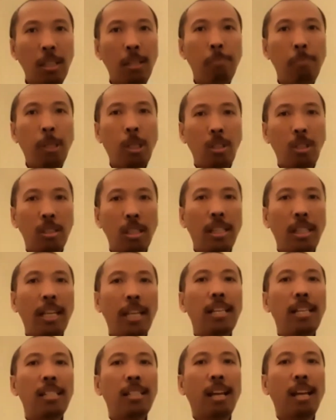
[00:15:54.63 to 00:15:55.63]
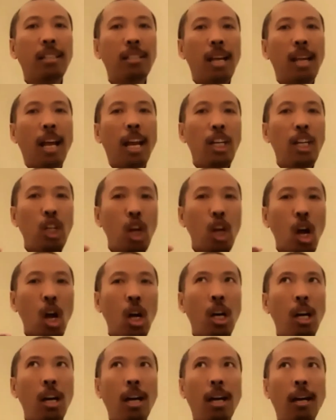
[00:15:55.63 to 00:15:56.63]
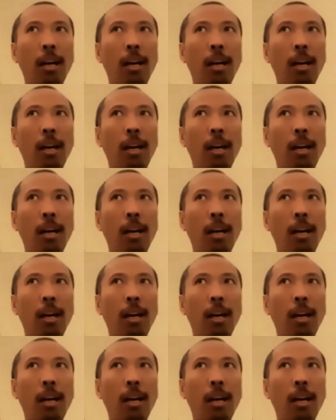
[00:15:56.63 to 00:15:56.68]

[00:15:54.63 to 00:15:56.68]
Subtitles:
because the thing is that not